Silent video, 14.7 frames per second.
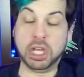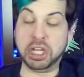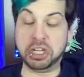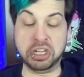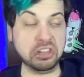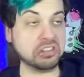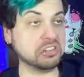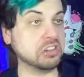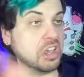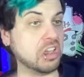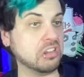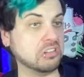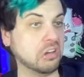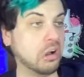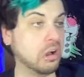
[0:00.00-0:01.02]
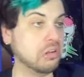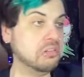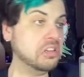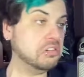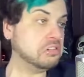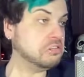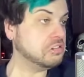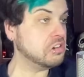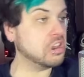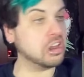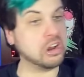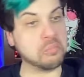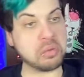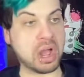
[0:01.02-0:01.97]
he says all this
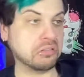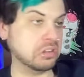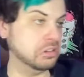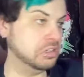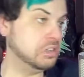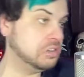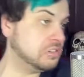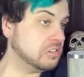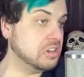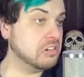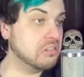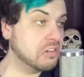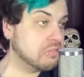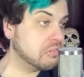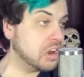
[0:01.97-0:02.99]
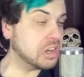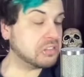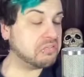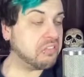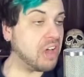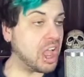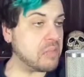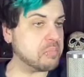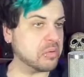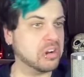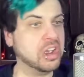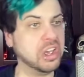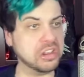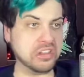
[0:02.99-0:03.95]
shit about the lead singer of Rex Viper,